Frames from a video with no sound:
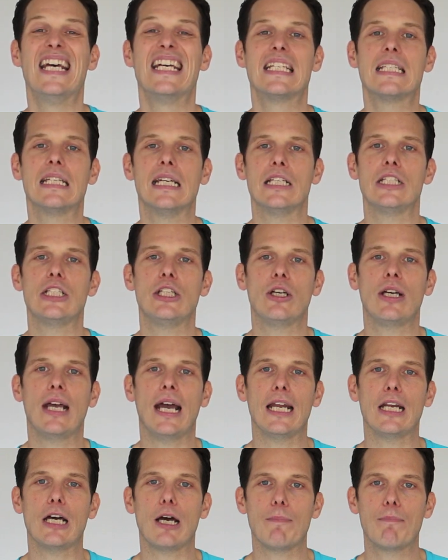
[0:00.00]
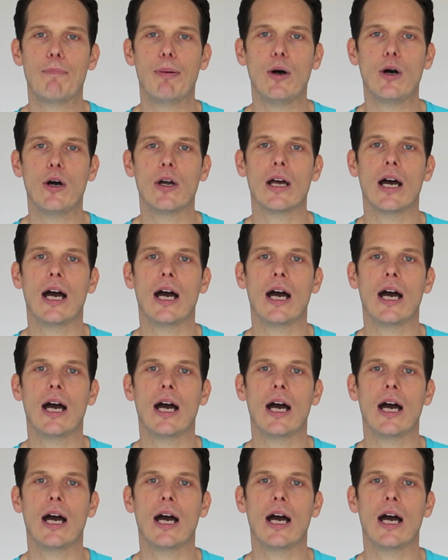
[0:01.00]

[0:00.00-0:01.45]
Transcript: Since you cannot put